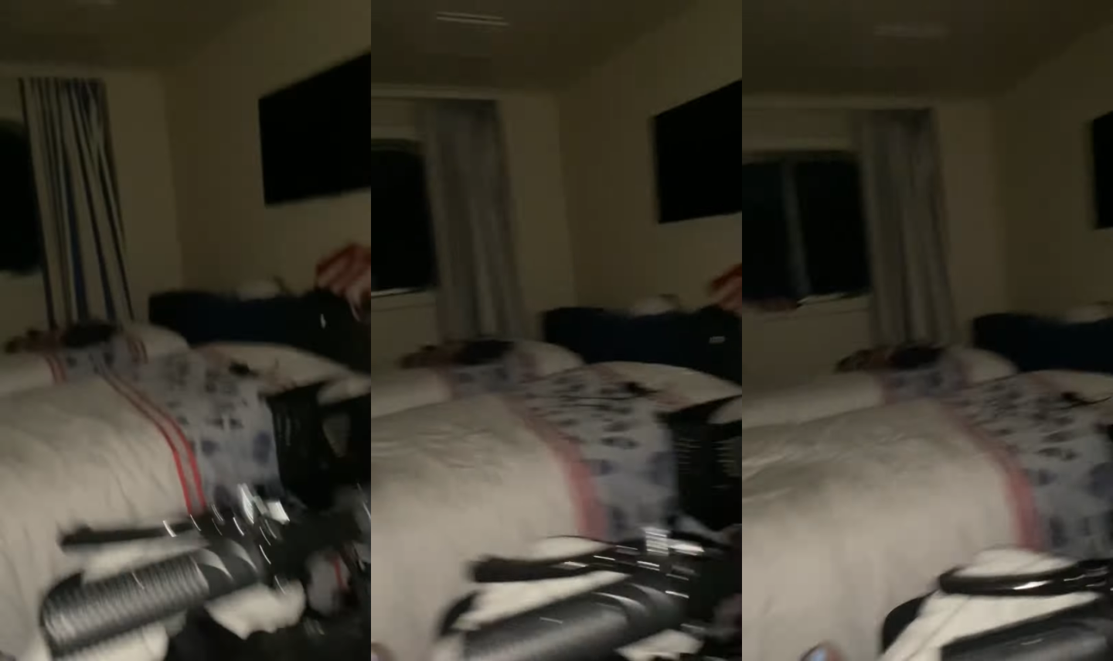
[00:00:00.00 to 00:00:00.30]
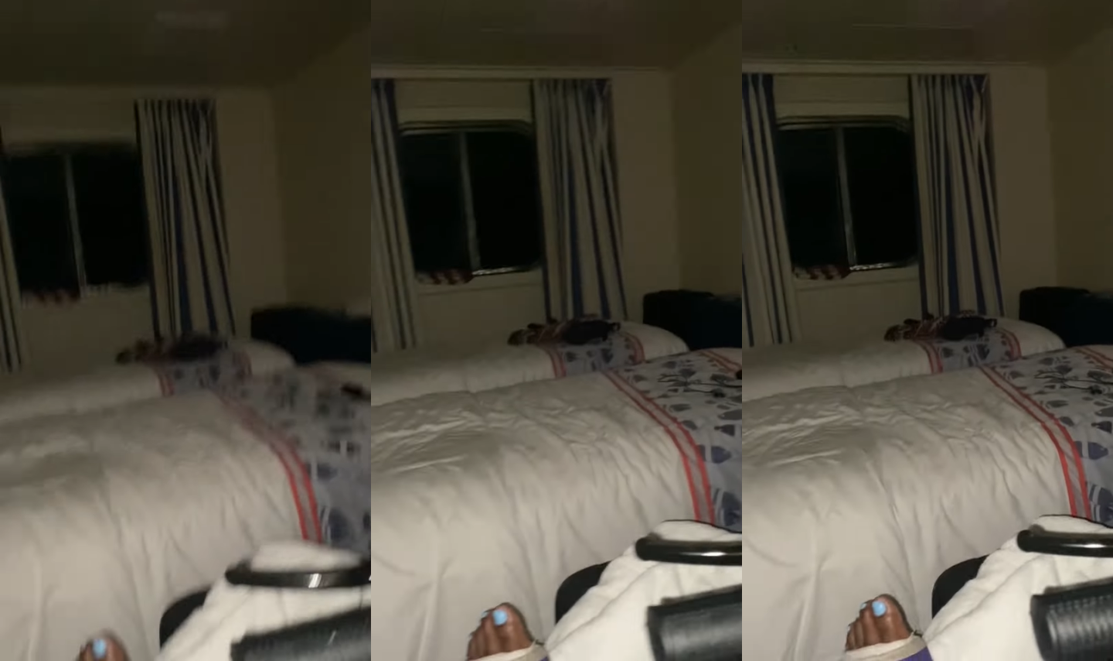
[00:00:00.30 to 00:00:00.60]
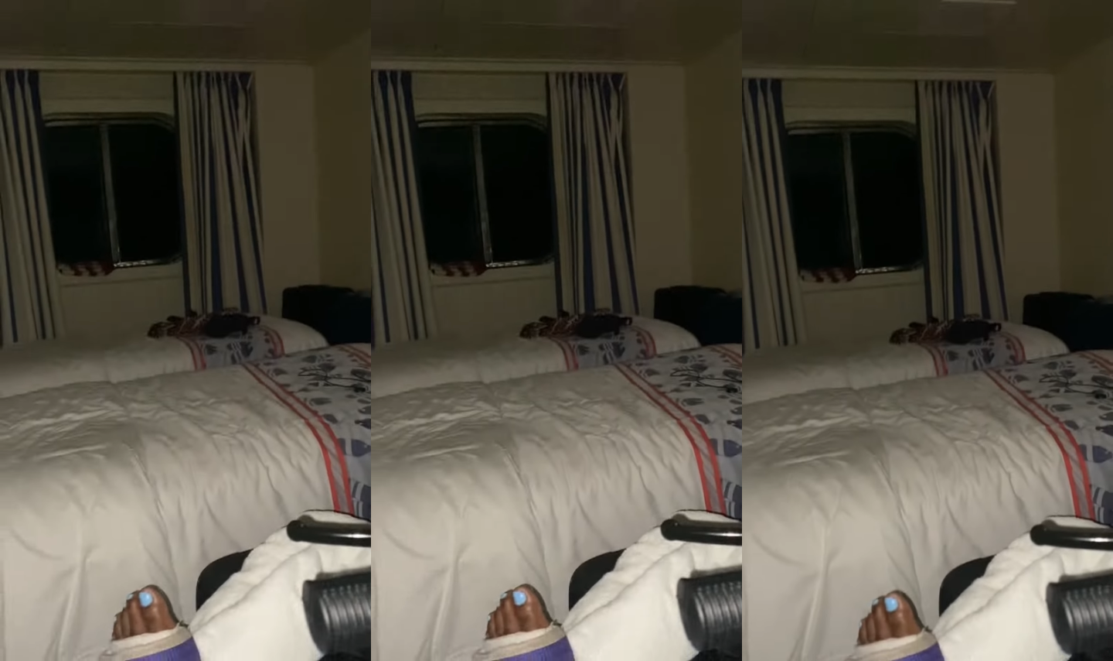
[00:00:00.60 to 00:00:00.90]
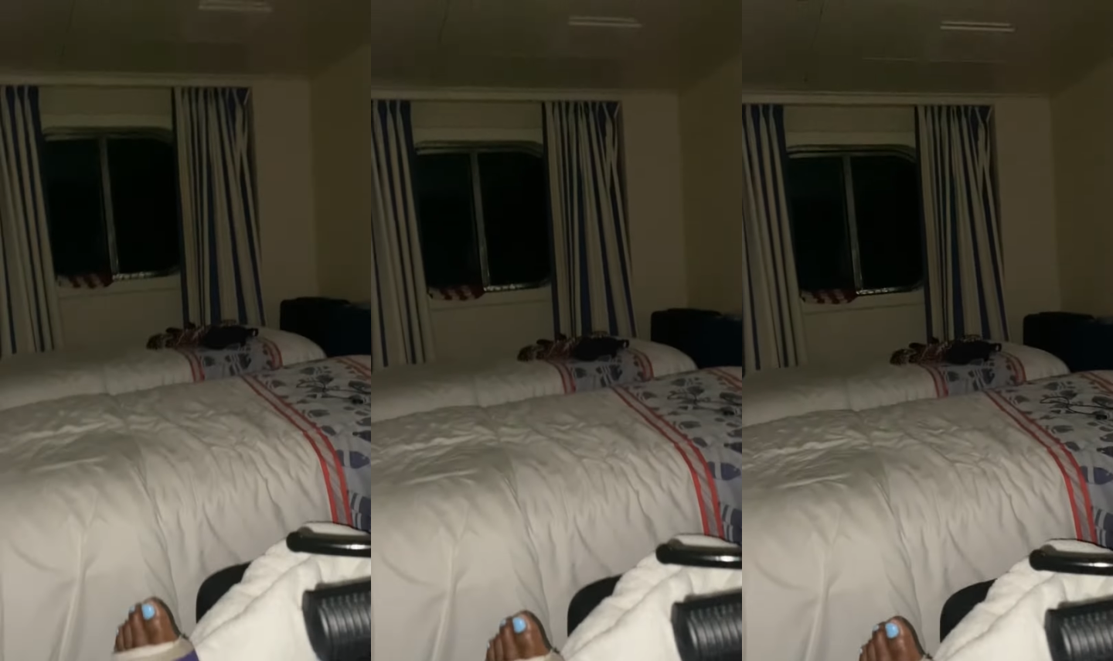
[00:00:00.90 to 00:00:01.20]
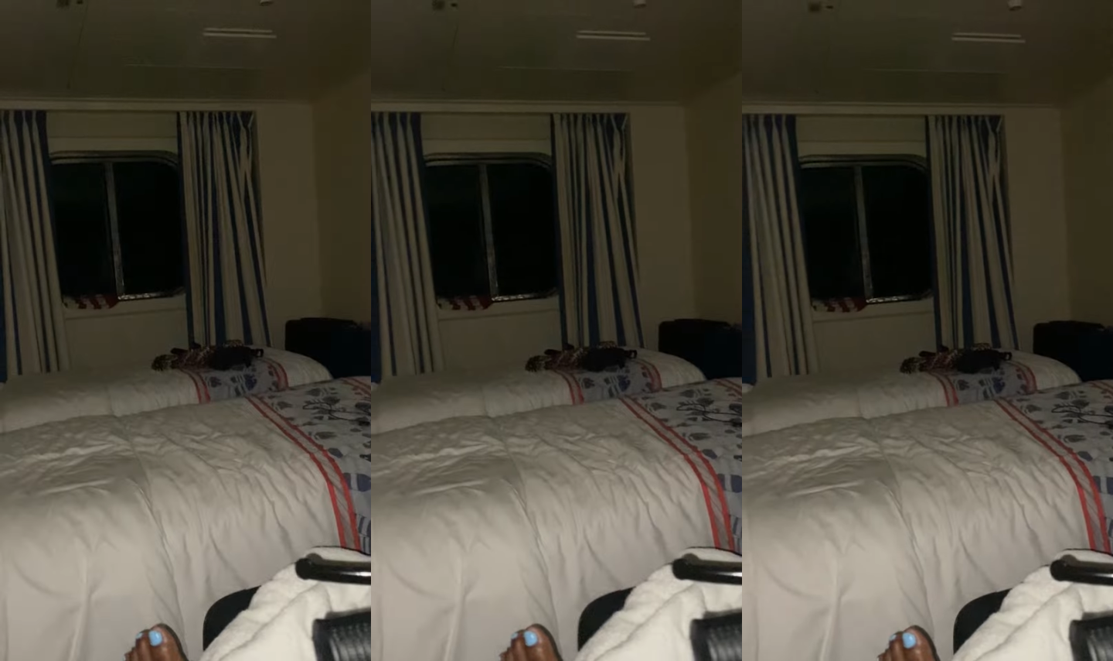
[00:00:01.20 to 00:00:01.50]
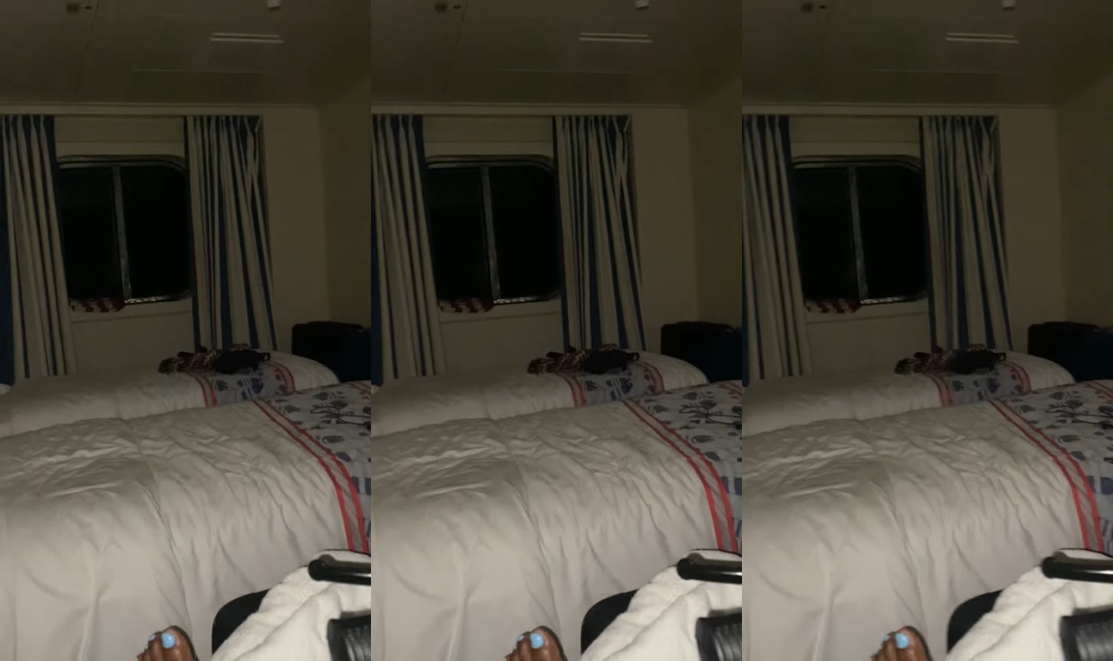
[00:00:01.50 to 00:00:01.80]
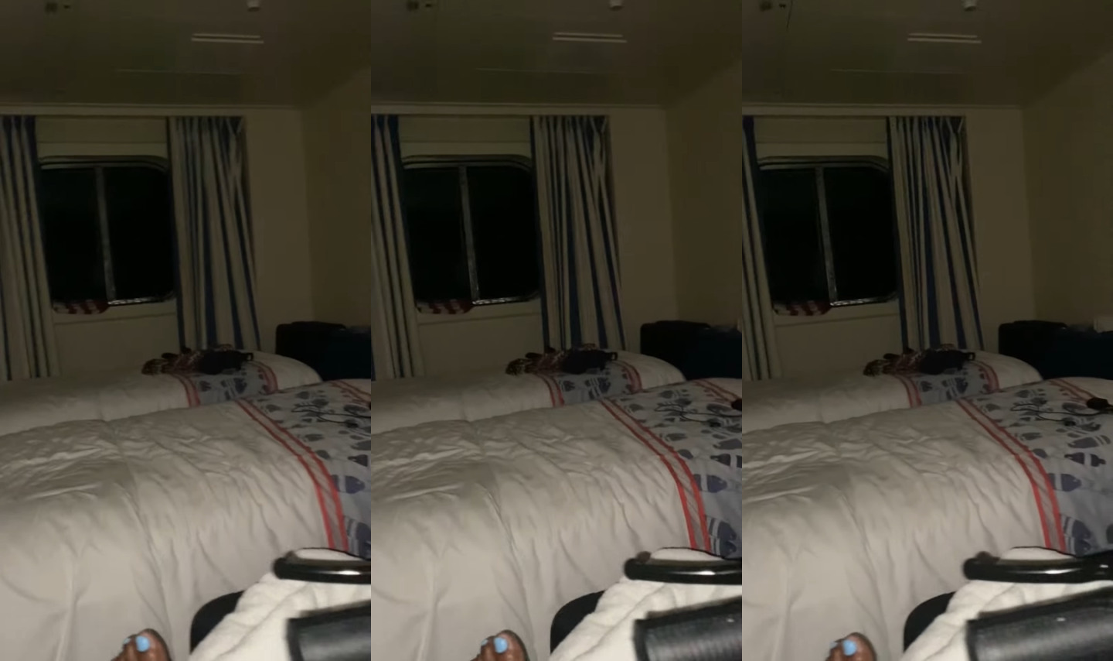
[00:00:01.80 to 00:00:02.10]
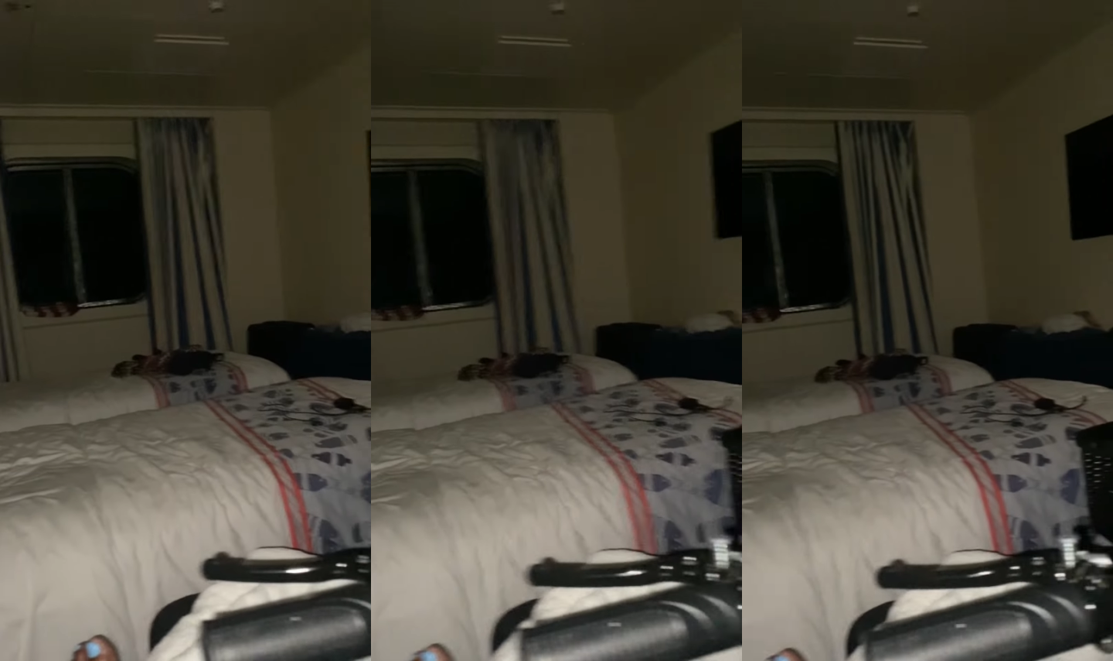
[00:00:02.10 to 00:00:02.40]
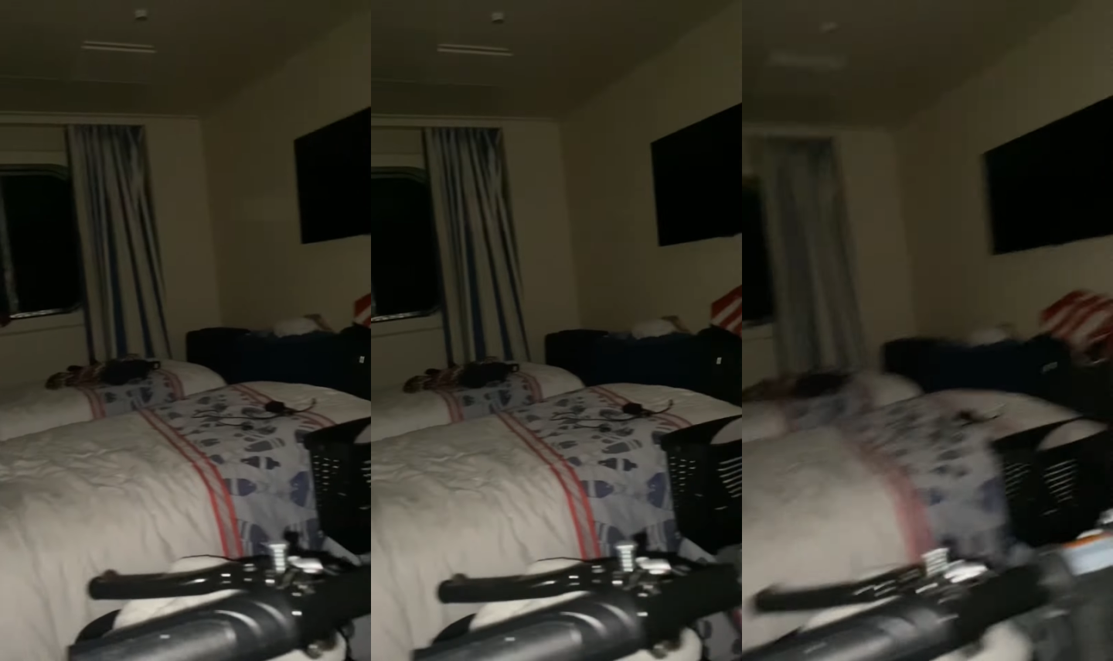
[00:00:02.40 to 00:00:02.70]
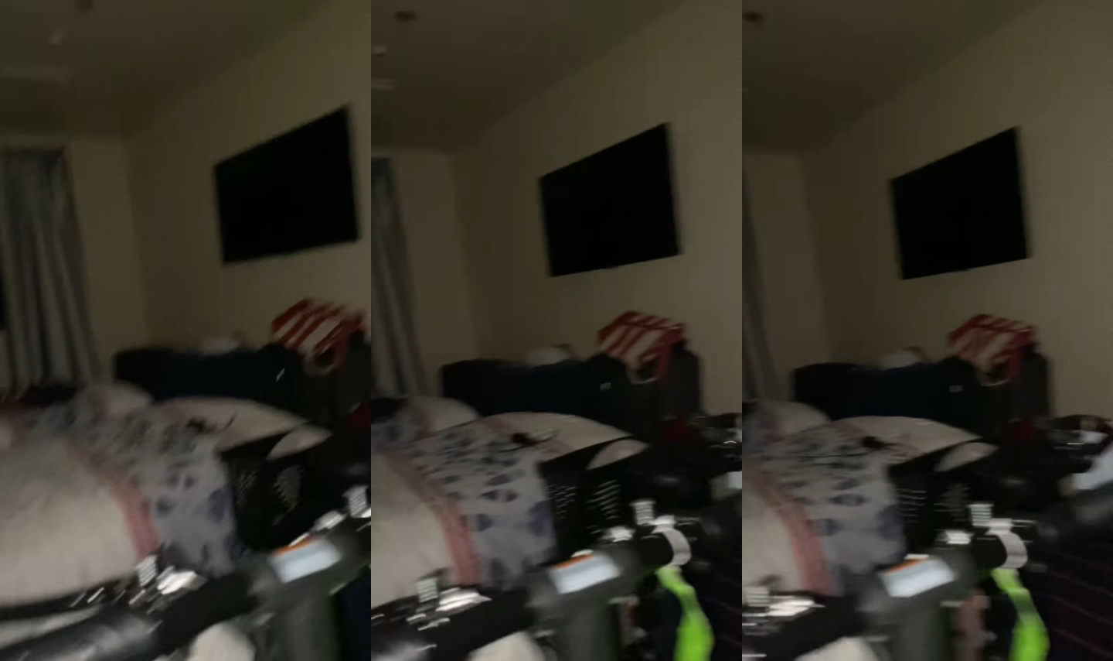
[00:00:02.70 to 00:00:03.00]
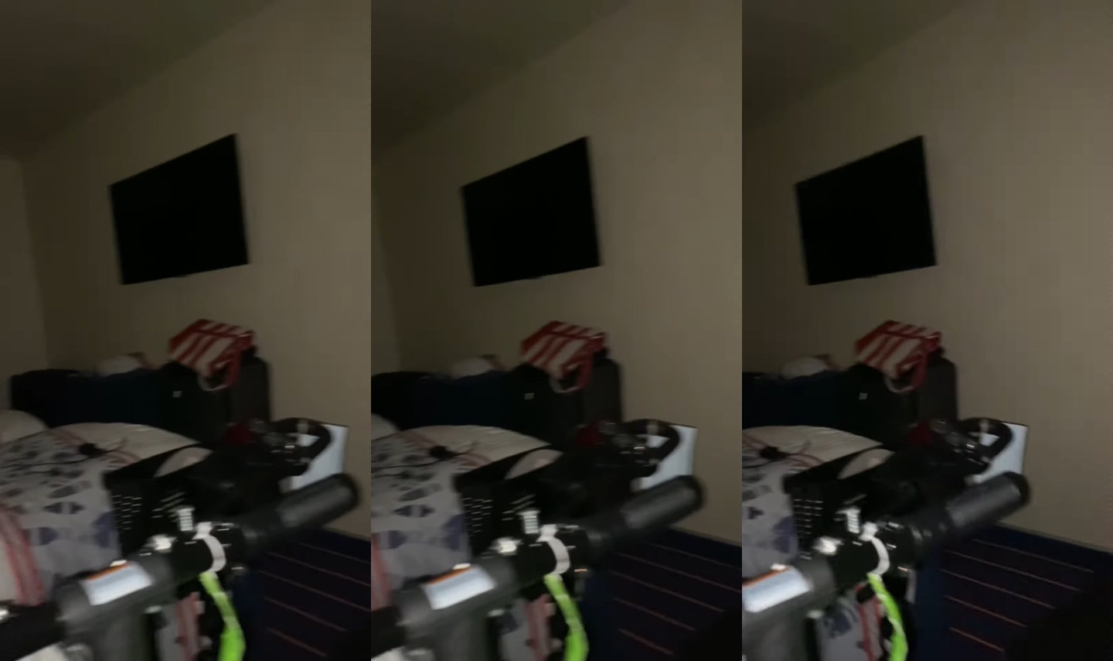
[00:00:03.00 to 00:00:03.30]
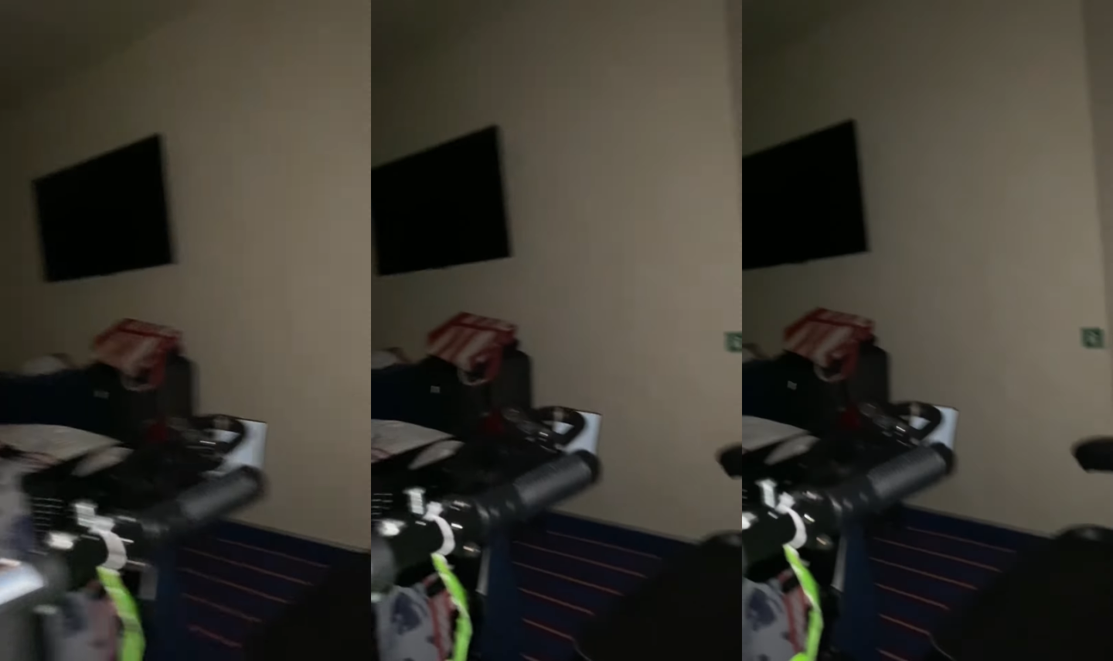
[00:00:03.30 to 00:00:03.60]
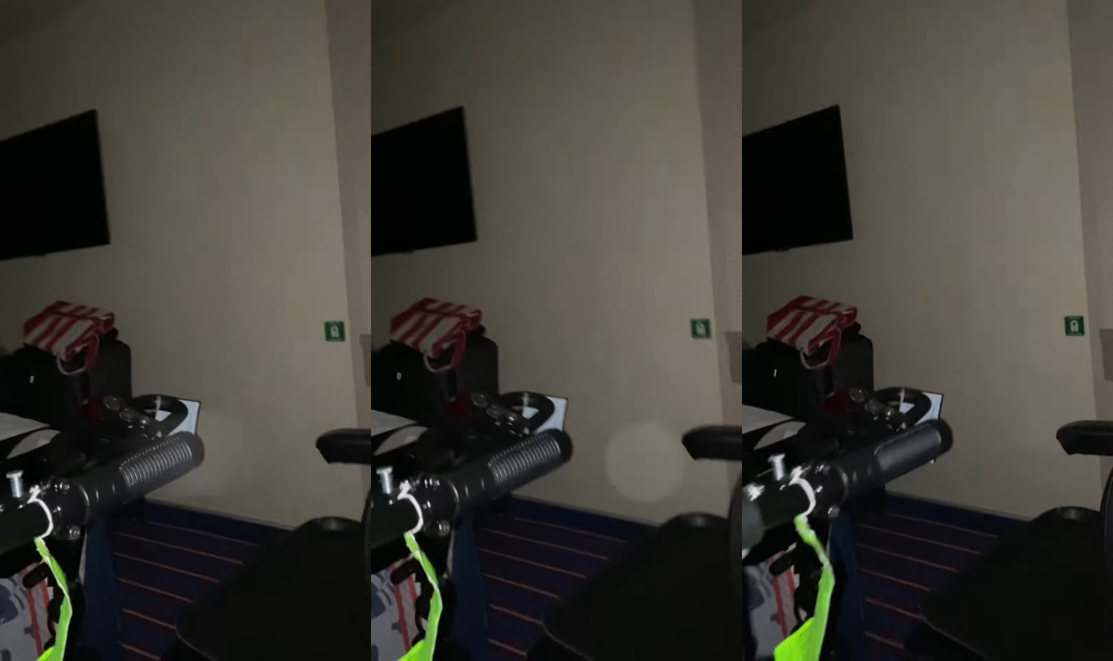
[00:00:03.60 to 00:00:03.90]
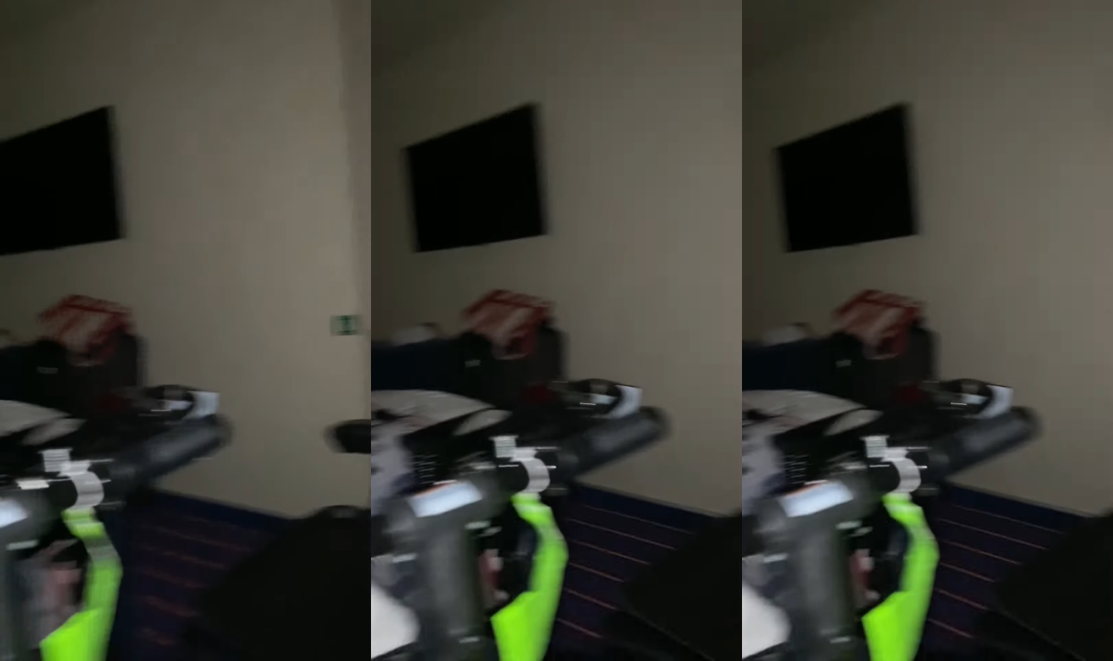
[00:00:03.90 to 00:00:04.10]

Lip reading: (no speaker visible)